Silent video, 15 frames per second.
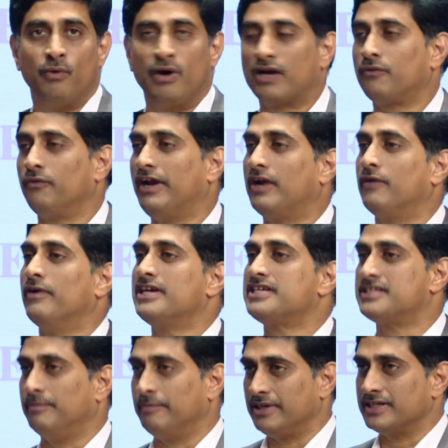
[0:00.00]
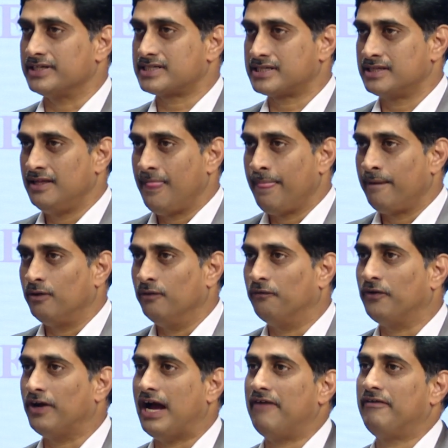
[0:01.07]
What we advise them is,
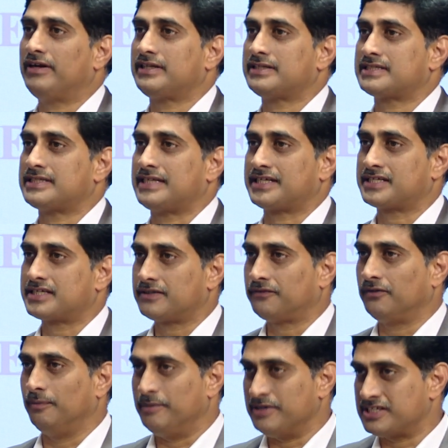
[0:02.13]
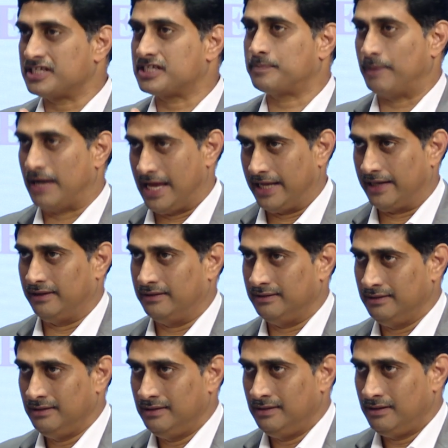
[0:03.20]
if you have a successful business plan,
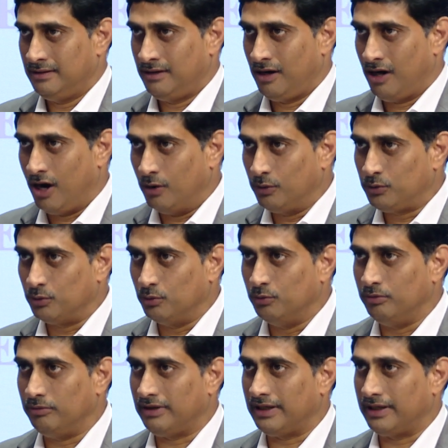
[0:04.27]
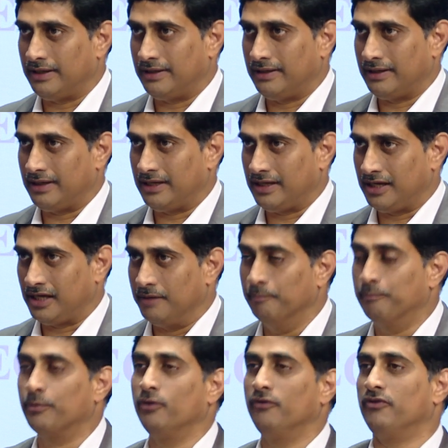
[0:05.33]
how to
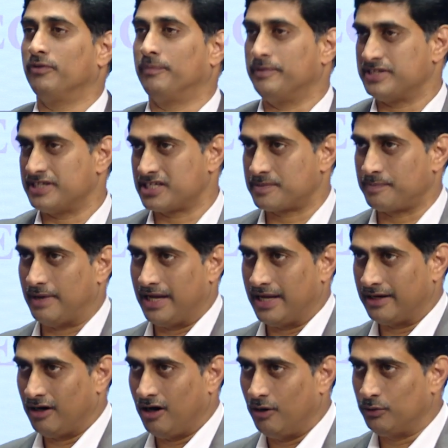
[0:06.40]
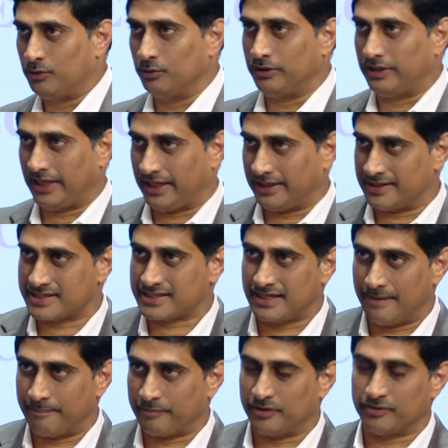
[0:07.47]
improve your business plan, how to take this
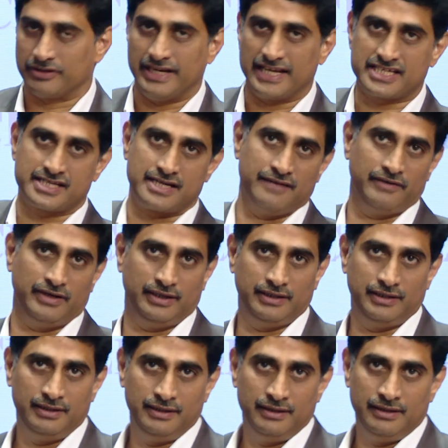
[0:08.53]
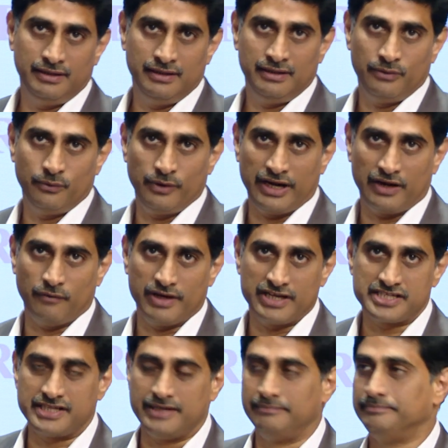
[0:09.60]
company to the next level, we
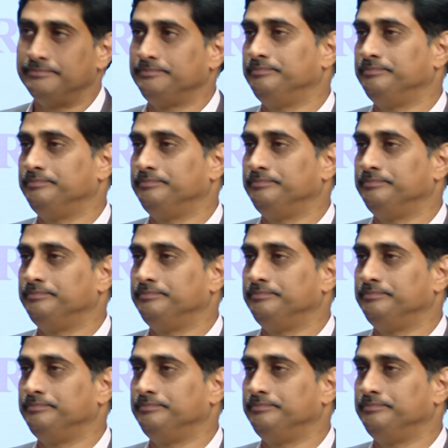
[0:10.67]
advise them.